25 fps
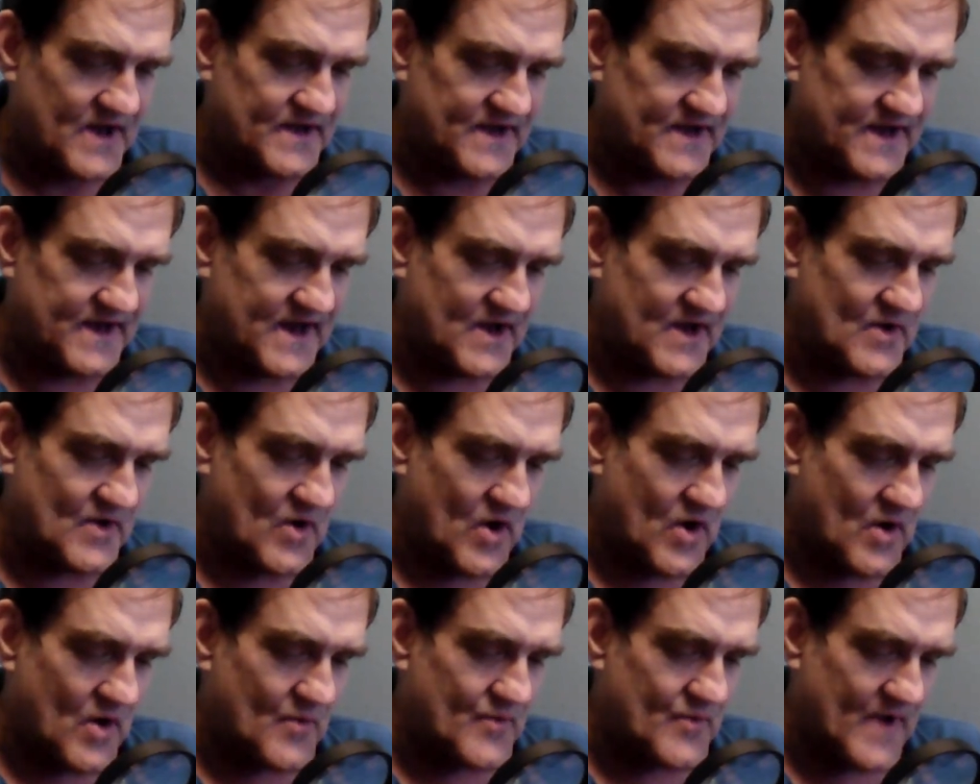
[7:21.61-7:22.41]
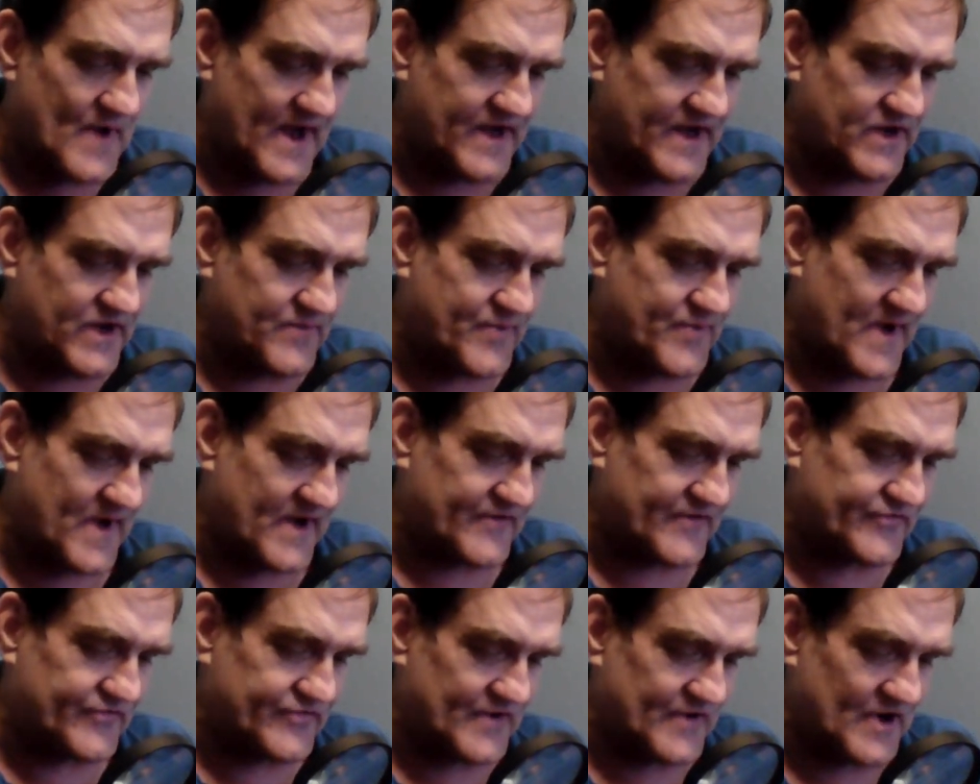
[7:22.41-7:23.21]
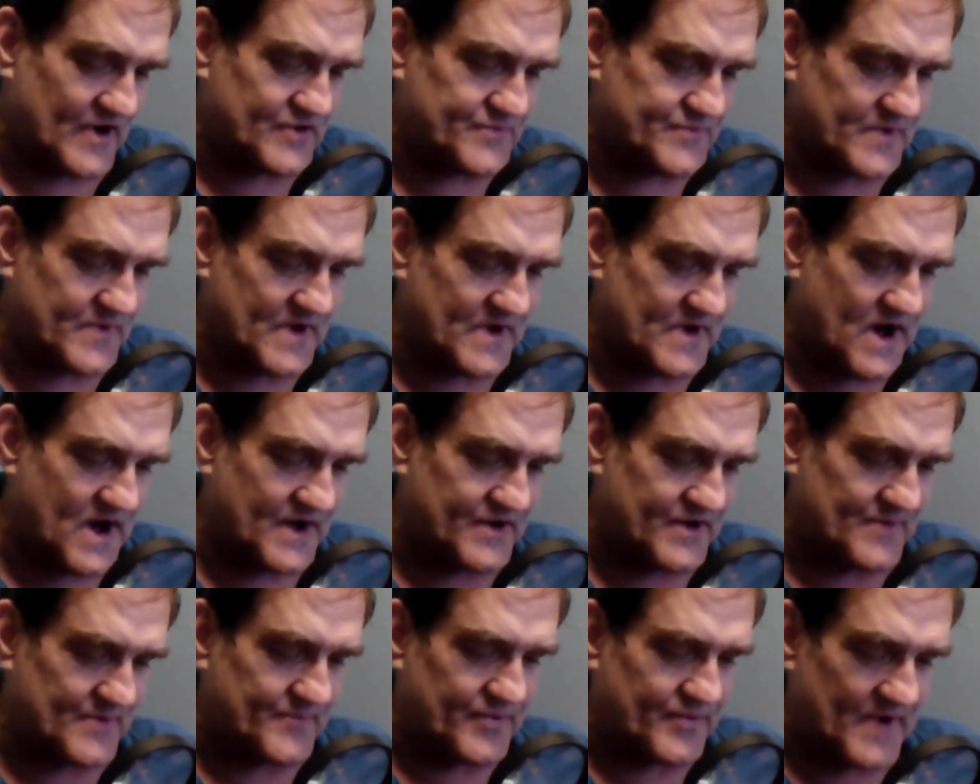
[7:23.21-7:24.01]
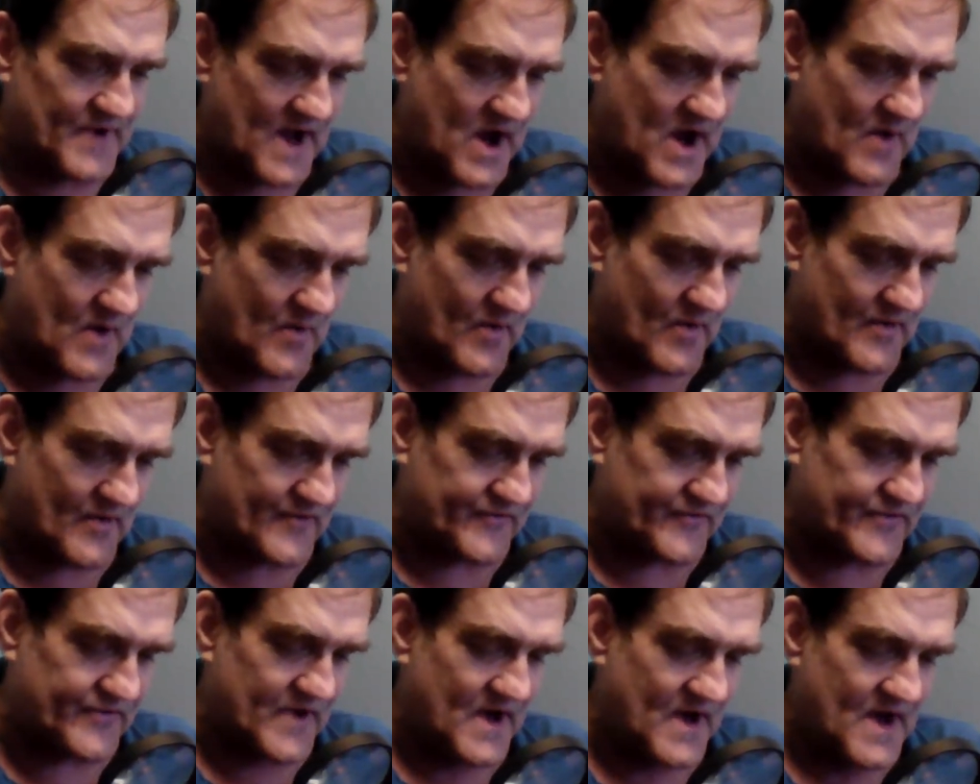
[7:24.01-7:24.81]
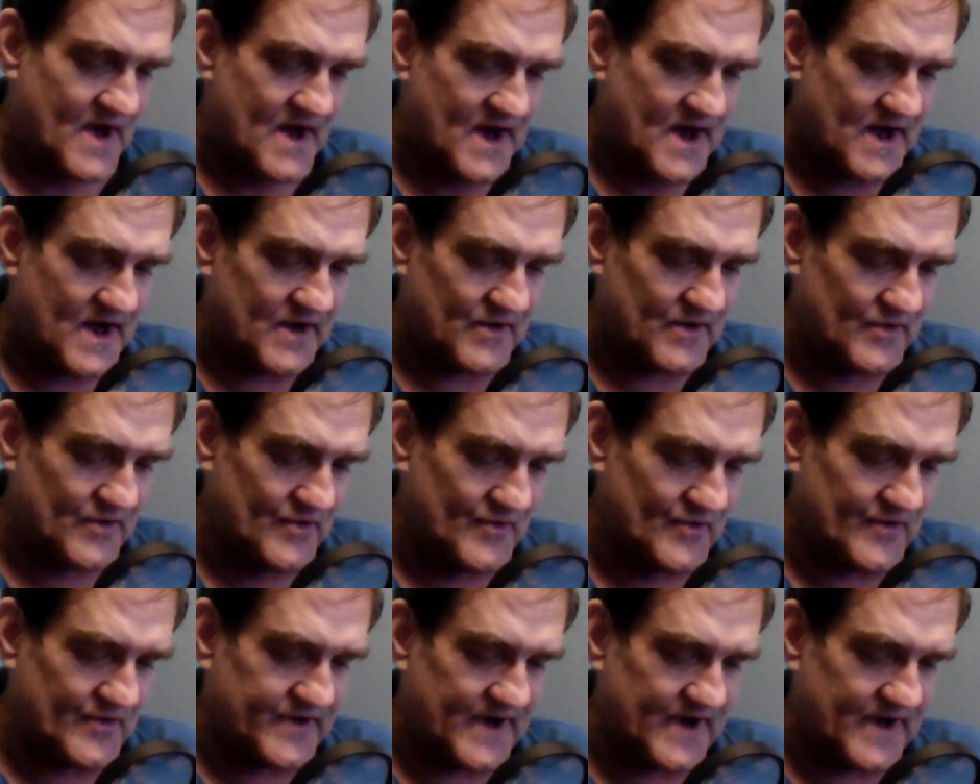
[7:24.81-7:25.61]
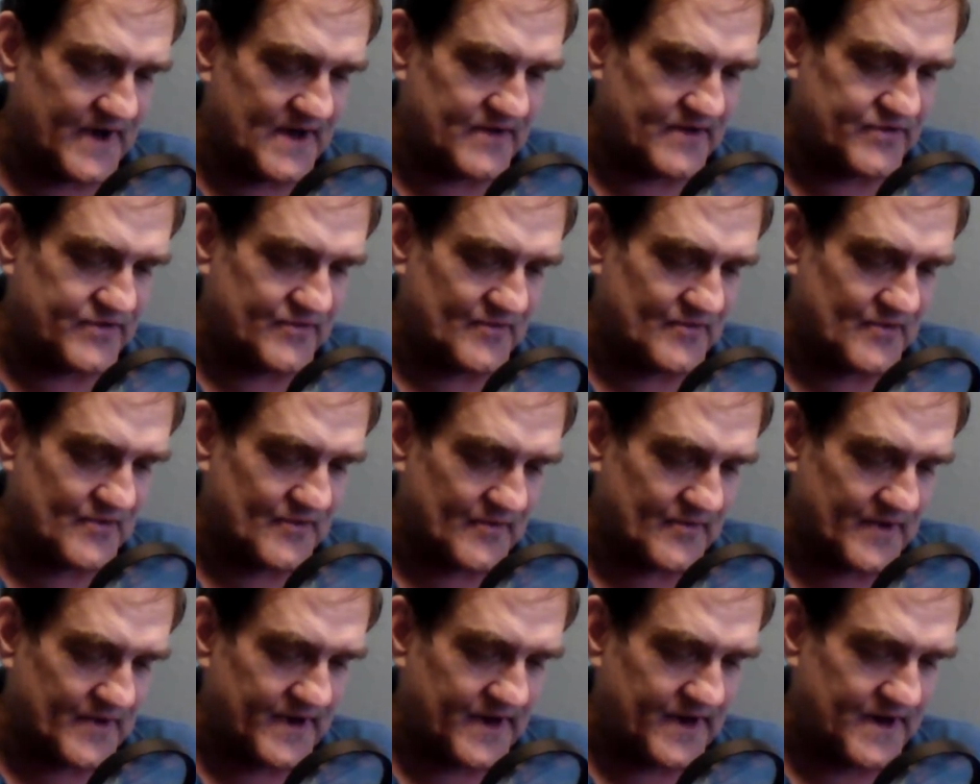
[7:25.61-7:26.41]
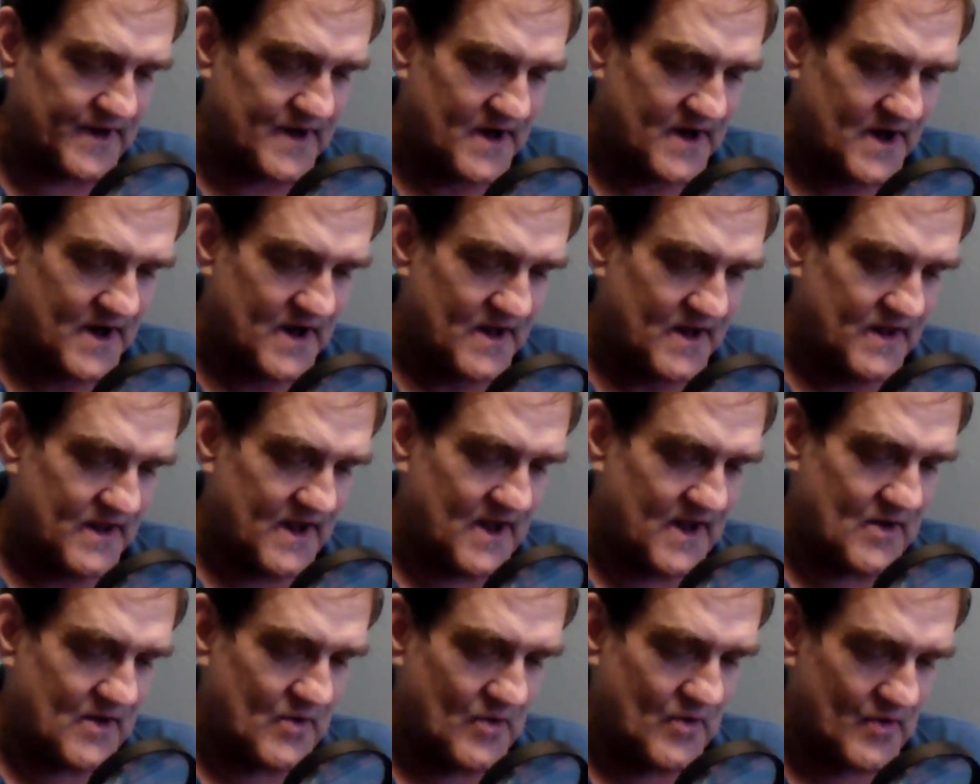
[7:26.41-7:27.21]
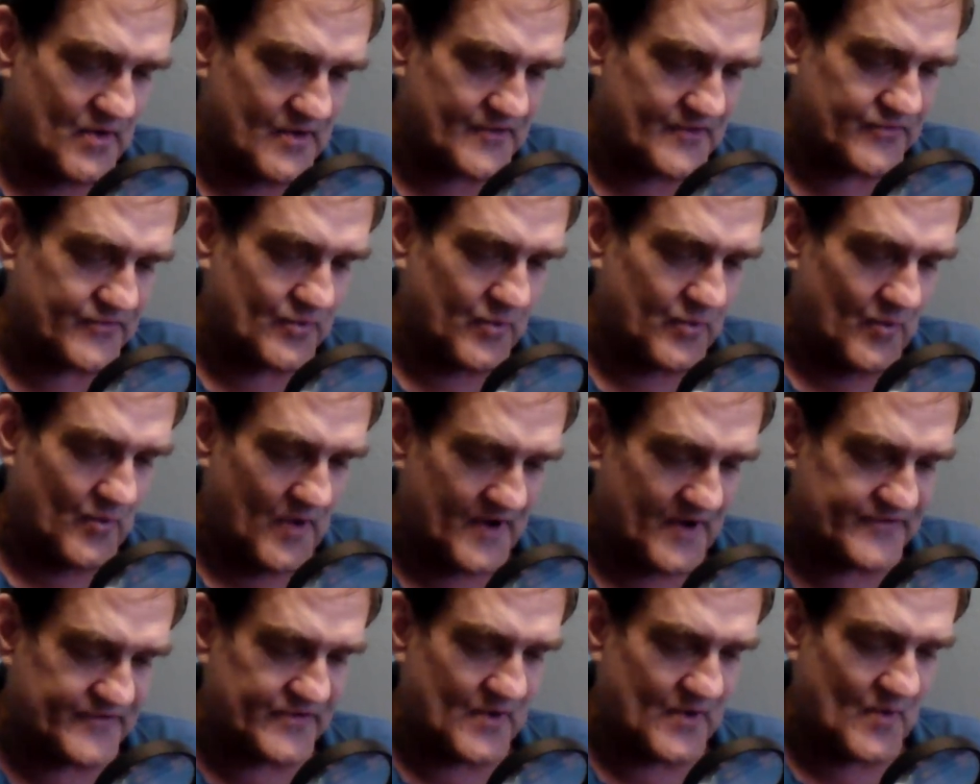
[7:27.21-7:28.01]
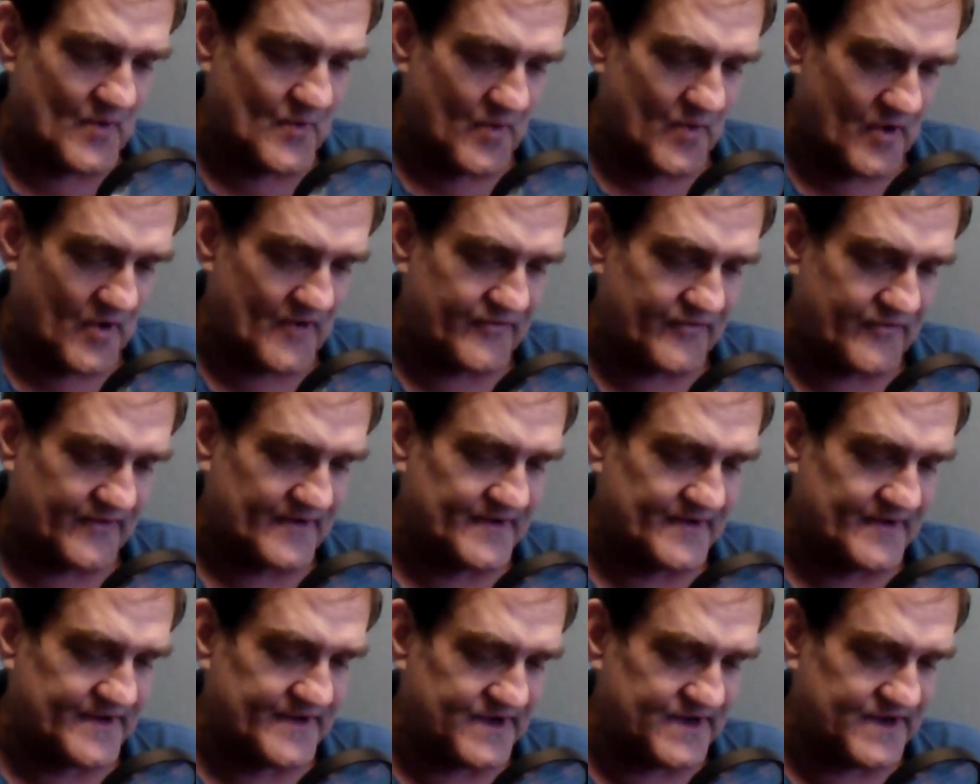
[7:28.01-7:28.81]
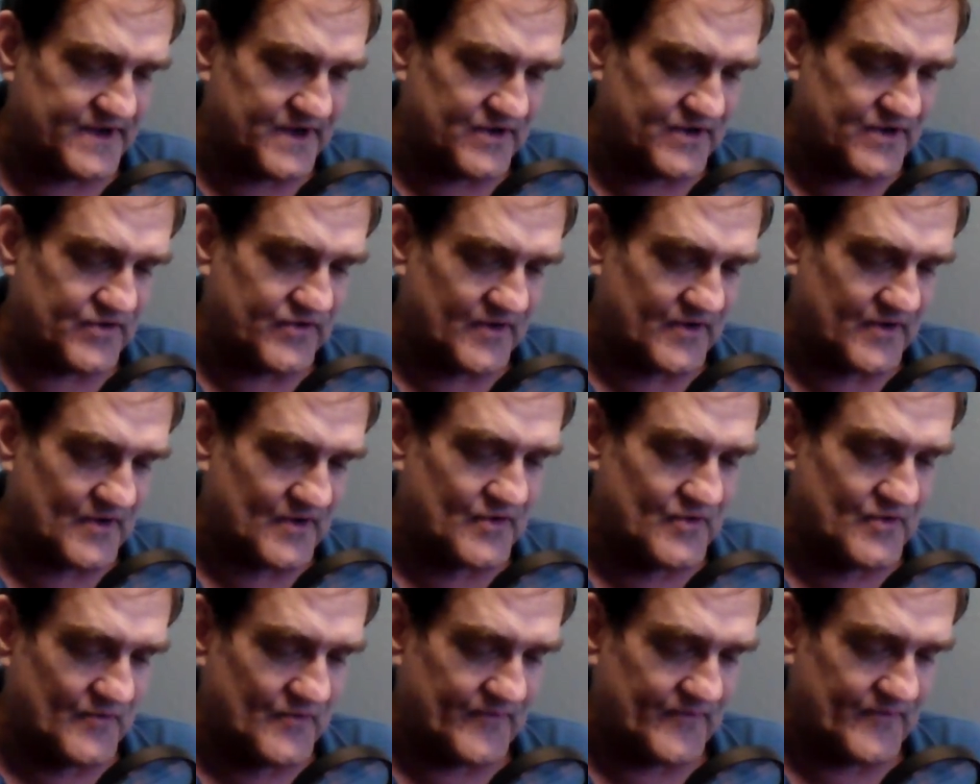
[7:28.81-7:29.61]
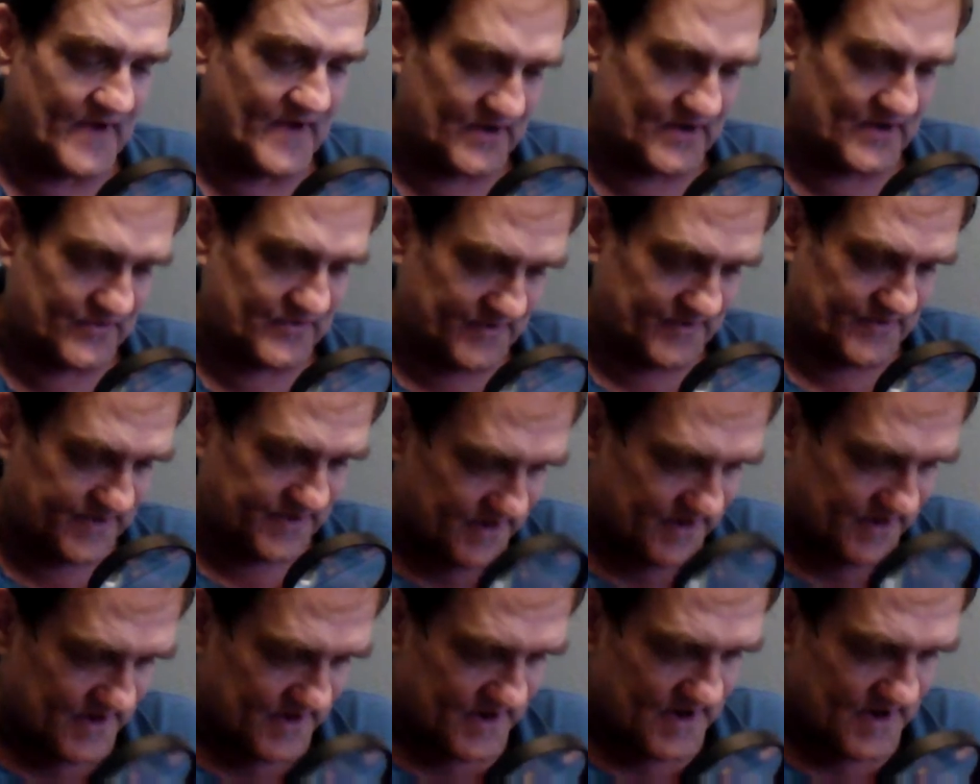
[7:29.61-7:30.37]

They had already passed judgment on the plow horse, and Luke had to agree. That horse wasn't worth leading to the glue factory.